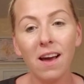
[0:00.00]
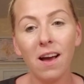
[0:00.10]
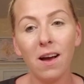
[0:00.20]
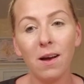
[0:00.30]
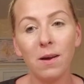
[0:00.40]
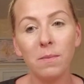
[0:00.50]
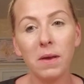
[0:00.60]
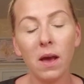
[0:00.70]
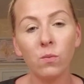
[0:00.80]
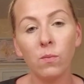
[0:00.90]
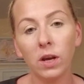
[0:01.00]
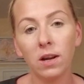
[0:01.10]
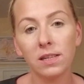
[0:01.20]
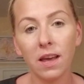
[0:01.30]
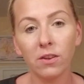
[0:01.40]
And when we
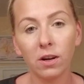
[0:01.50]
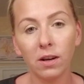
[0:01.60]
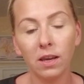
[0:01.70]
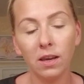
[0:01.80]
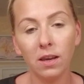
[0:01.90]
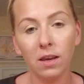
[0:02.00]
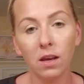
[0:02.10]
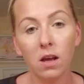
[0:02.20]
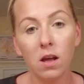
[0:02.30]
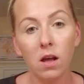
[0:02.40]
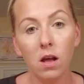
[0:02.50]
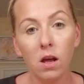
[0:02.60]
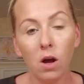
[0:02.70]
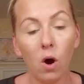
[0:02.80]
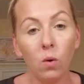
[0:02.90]
got together, he
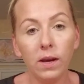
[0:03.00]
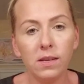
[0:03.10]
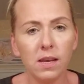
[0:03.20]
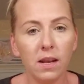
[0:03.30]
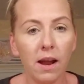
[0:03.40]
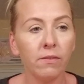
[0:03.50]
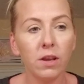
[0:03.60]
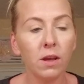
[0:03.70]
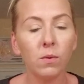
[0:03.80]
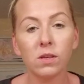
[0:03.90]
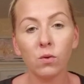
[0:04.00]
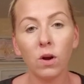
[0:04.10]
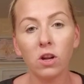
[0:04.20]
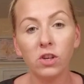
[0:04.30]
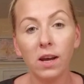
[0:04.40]
always ate everything with
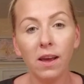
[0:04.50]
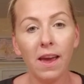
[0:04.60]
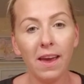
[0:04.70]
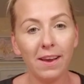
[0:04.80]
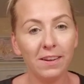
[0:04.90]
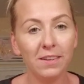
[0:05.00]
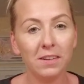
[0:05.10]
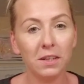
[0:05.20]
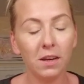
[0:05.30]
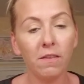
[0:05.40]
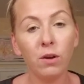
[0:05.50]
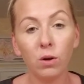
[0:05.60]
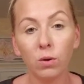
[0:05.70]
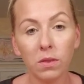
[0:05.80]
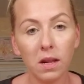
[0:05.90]
sriracha. And if you
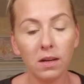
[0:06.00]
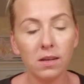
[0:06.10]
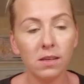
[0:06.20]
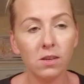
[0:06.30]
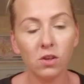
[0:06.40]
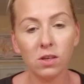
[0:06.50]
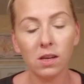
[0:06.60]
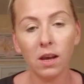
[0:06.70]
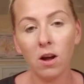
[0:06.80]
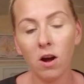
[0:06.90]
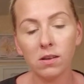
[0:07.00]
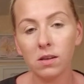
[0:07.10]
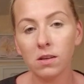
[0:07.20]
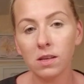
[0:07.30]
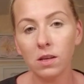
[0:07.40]
don't know what that is, it's just like a hot
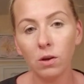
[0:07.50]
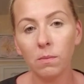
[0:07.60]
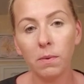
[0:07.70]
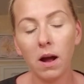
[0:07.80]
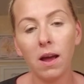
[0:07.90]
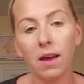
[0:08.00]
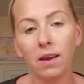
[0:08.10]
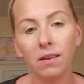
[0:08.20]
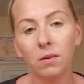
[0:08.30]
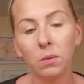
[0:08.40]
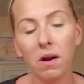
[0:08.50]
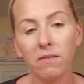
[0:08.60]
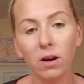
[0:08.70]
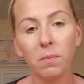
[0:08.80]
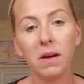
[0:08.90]
sauce that you can buy wherever.